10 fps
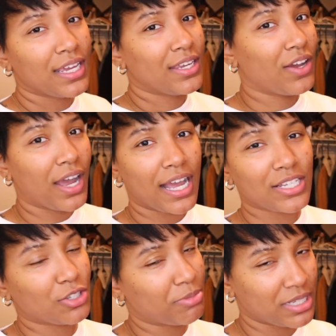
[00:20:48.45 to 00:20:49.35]
Y'all got
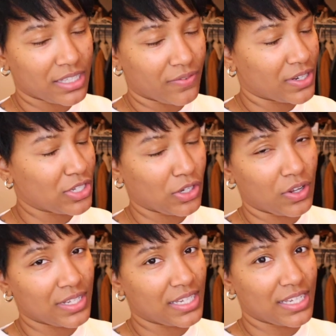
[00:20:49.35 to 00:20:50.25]
so much stuff in this
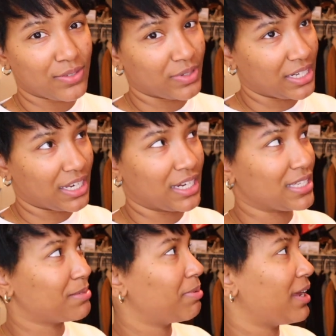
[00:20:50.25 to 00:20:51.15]
closet. It's
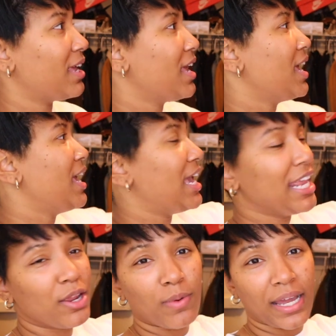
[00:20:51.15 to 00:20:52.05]
ridiculous. But
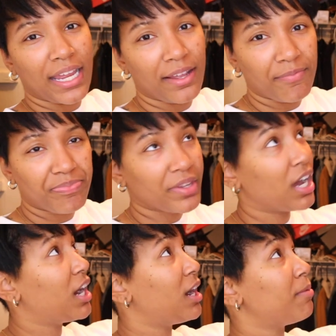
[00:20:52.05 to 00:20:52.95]
anyway,
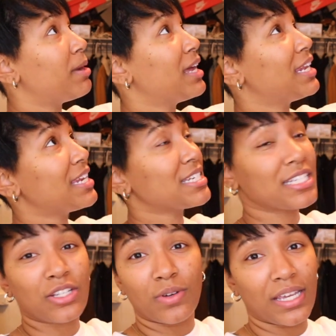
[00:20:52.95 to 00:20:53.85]
um, let's
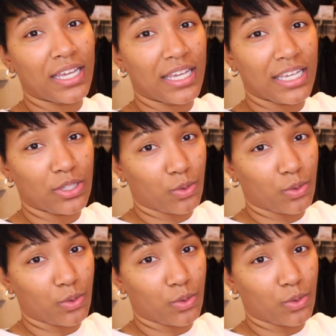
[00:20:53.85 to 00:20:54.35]
just go ahead and get to